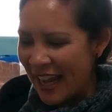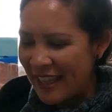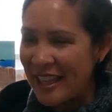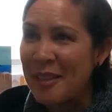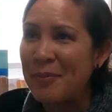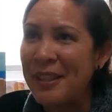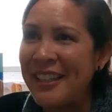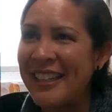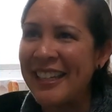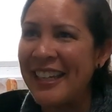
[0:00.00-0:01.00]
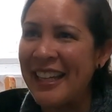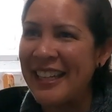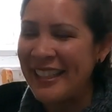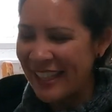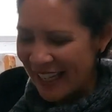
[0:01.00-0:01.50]
And then the
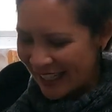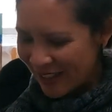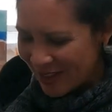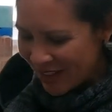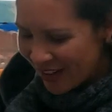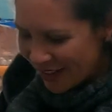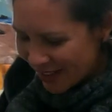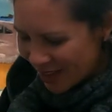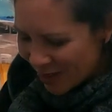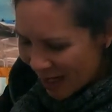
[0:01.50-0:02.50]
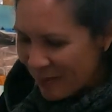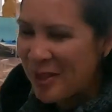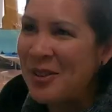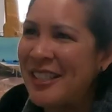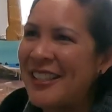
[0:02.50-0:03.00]
plug-in, and it was all
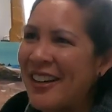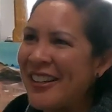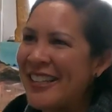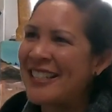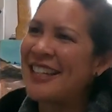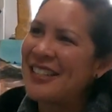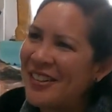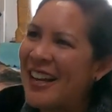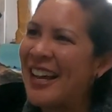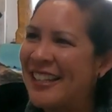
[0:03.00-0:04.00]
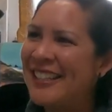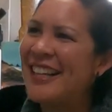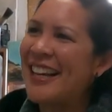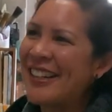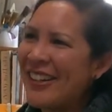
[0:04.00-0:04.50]
strapped to a dolly because I knew I had
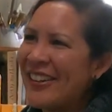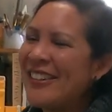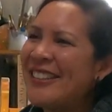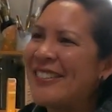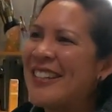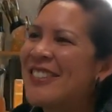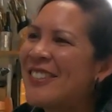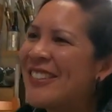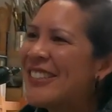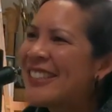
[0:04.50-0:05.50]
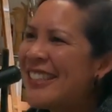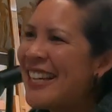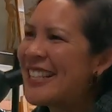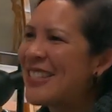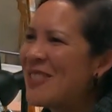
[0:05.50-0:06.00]
to haul it around, so it looked
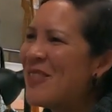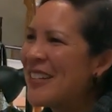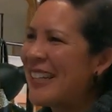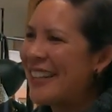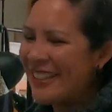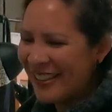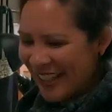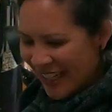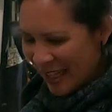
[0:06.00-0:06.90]
like super ghetto. Yeah.